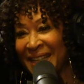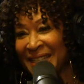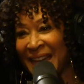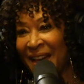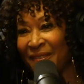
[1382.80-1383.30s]

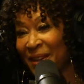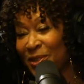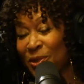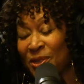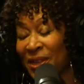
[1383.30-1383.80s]
thing to have,
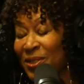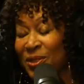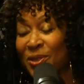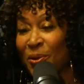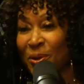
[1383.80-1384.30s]
because you
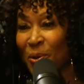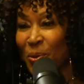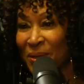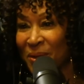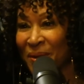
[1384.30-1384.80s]
just don't
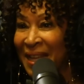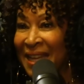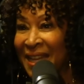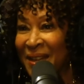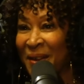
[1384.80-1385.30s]
know what's going
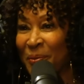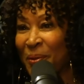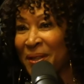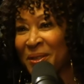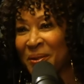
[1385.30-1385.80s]
to hit
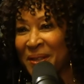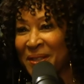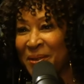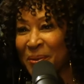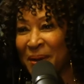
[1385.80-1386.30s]
and what's
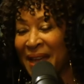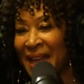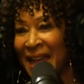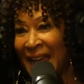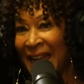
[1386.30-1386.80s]
going to.
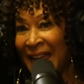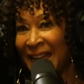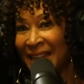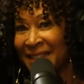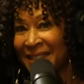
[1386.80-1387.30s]

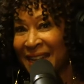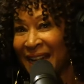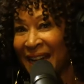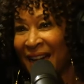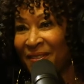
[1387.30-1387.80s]

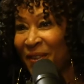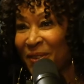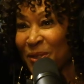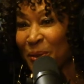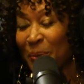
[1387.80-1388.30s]
And I've
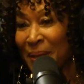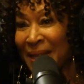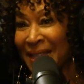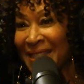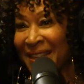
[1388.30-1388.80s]
never sold a
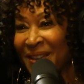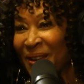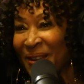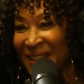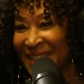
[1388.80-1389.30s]
piece
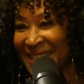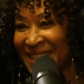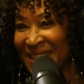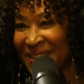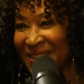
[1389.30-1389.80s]
in all
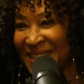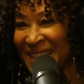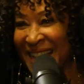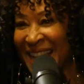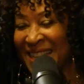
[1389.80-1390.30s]
these
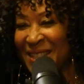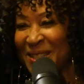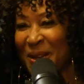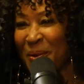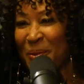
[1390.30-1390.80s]
years.
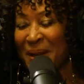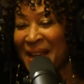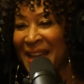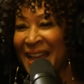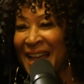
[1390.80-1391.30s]
And so,